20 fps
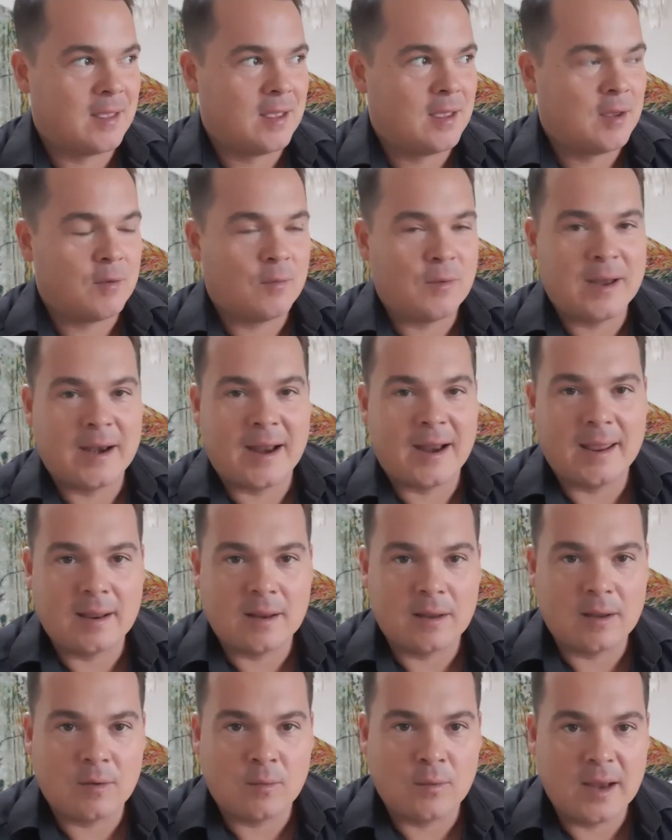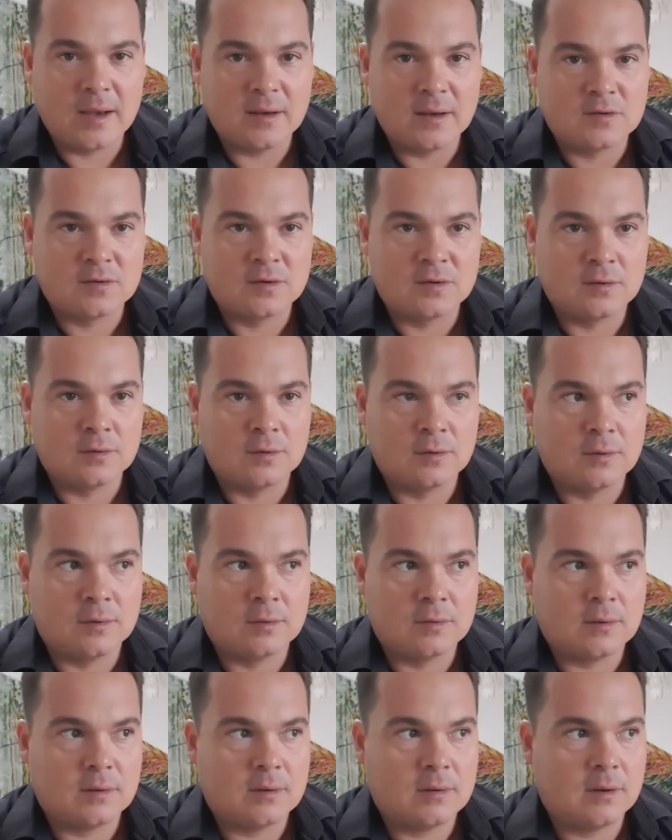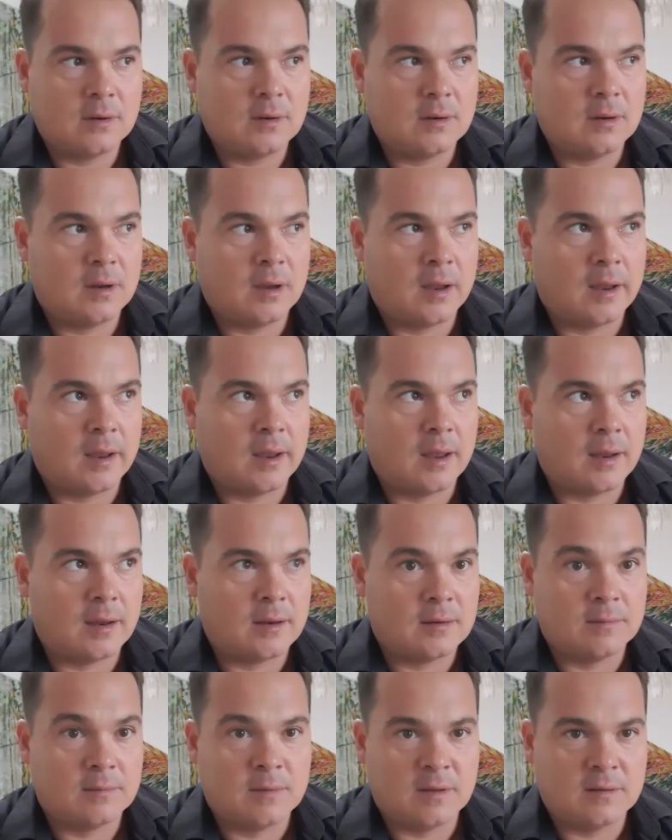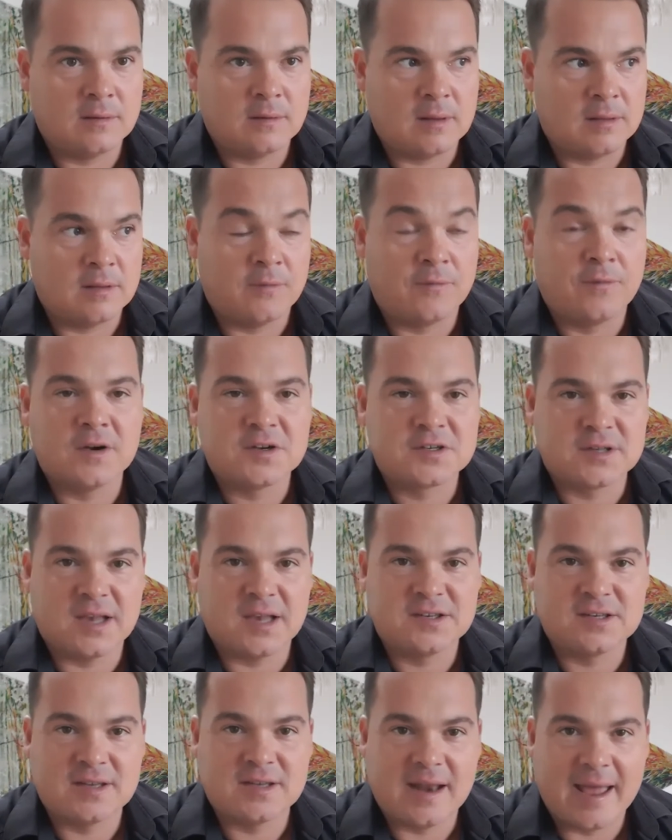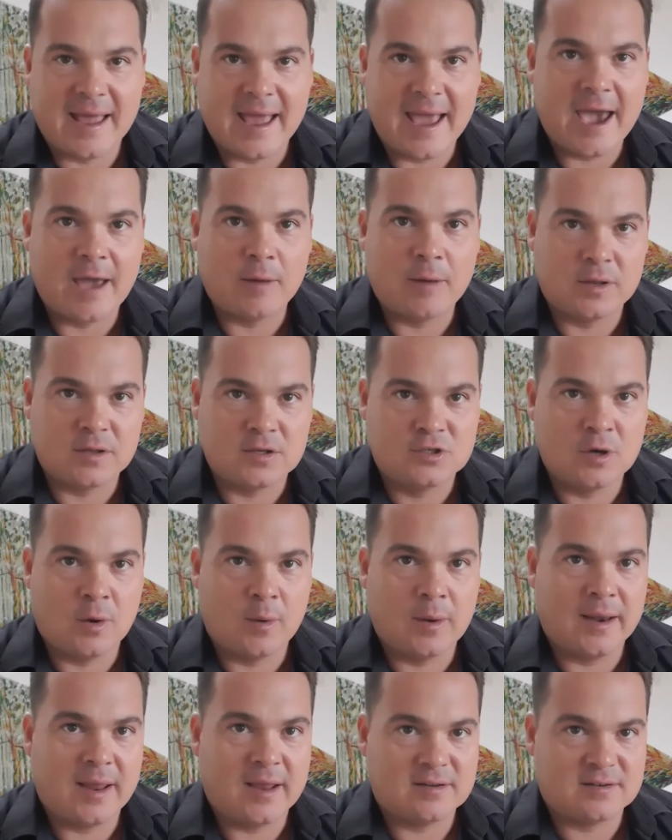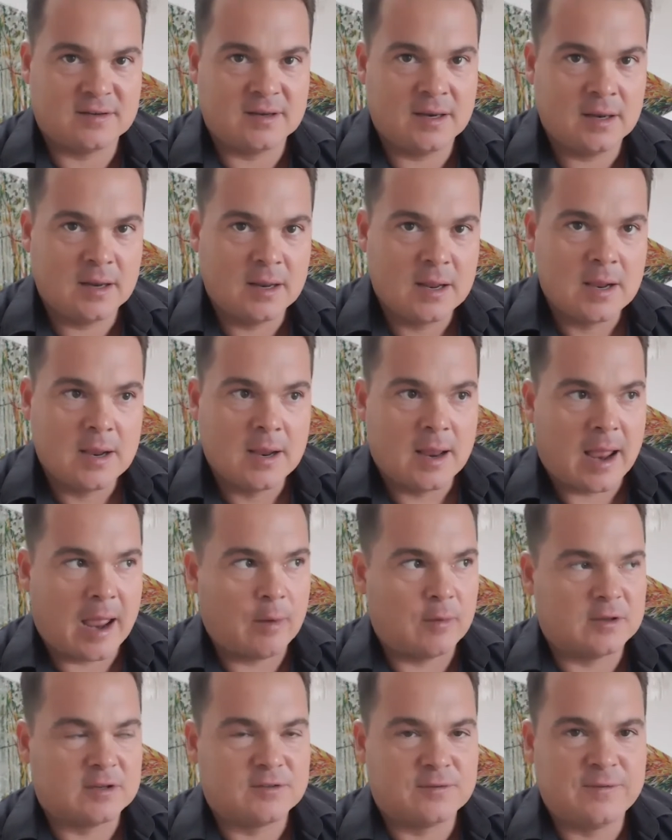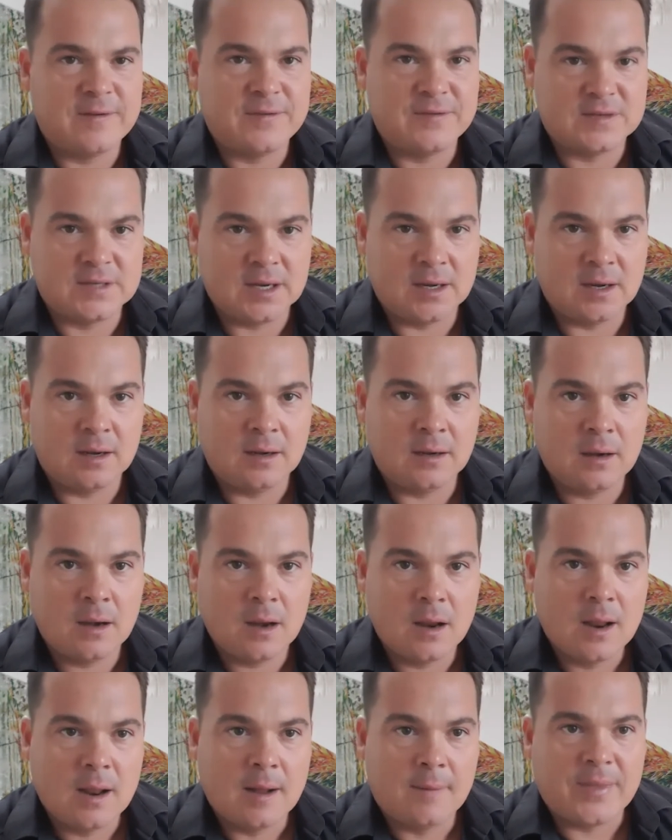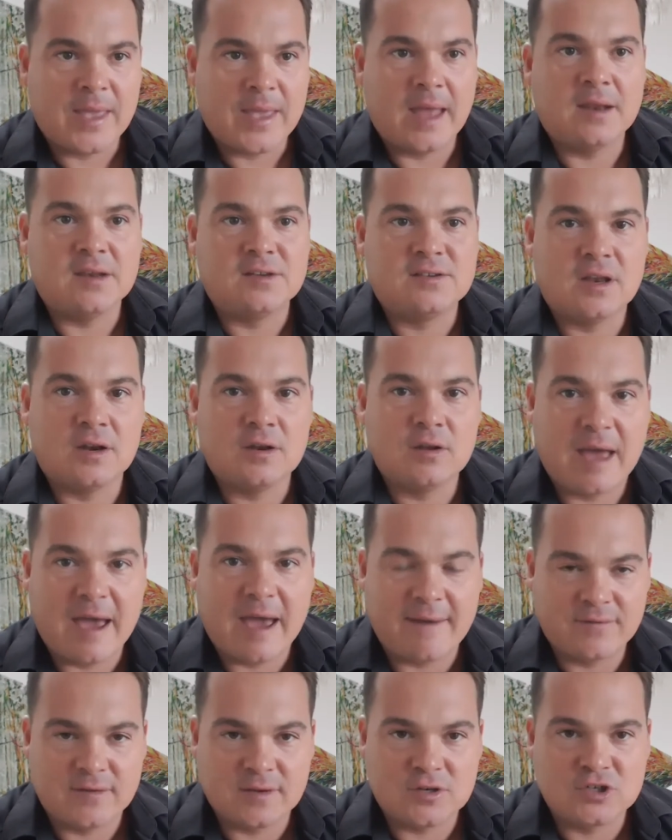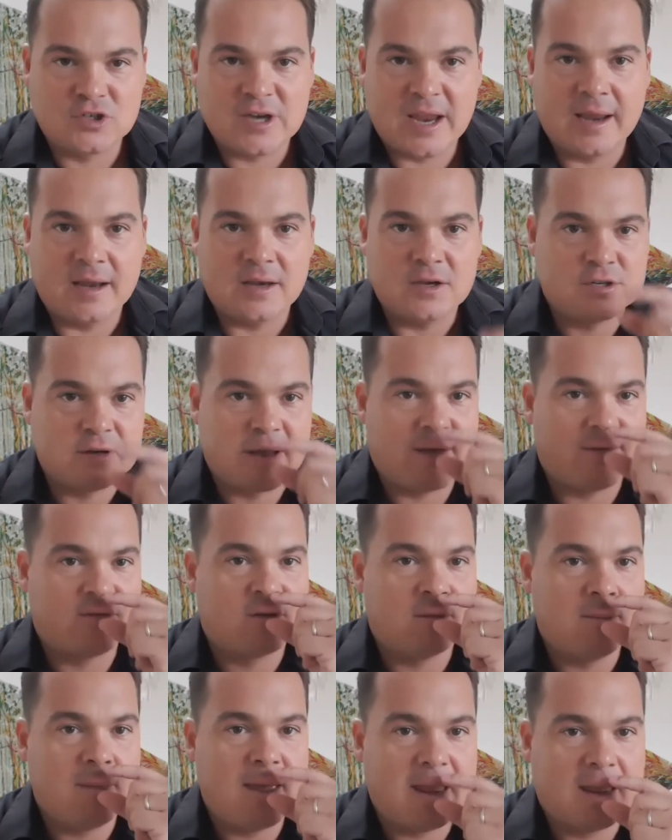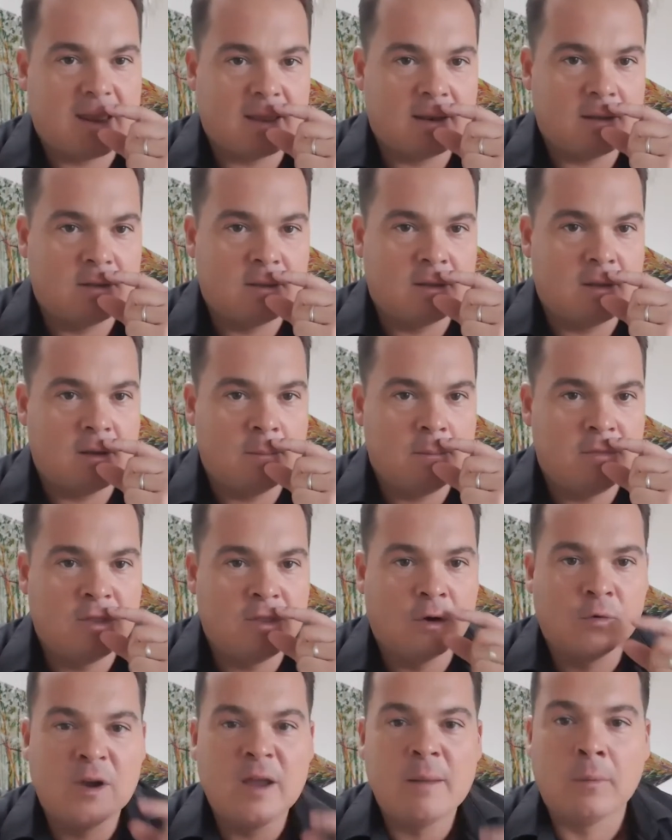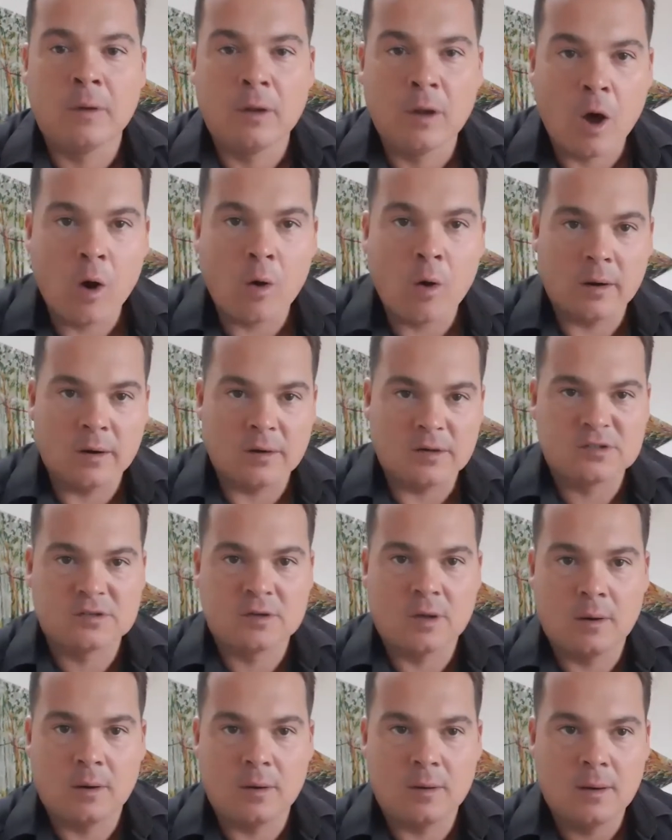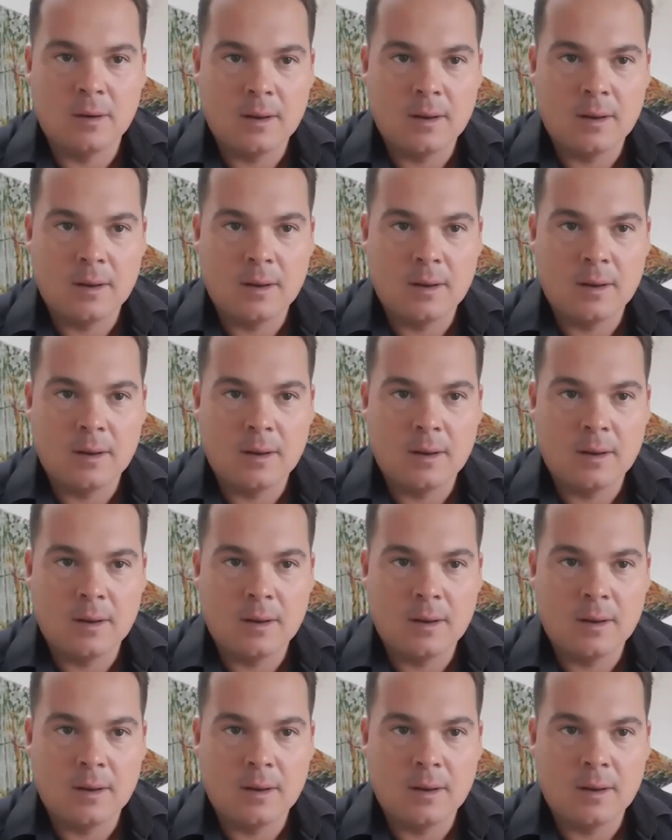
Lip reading: when I went to the first lesson I had with Joe Alessi, I was 15, and he said you have to change. You have to make it the rim lower, so